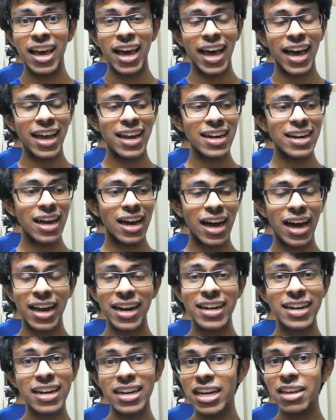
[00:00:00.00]
And I
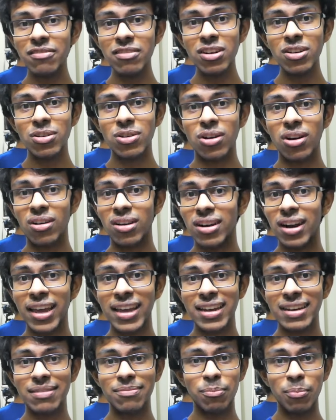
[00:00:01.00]
didn't even
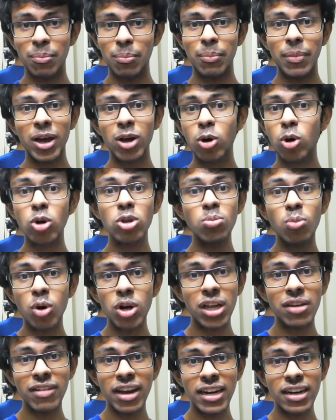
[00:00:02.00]
like, main khud
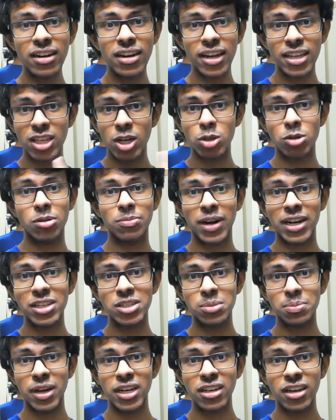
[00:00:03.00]
motivated nahi tha usme
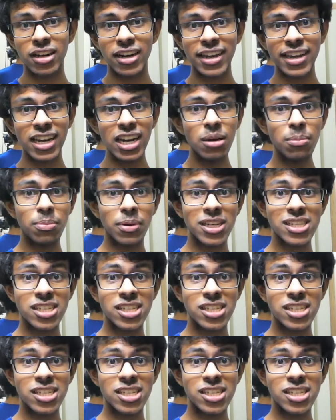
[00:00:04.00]
participate karne ke liye, par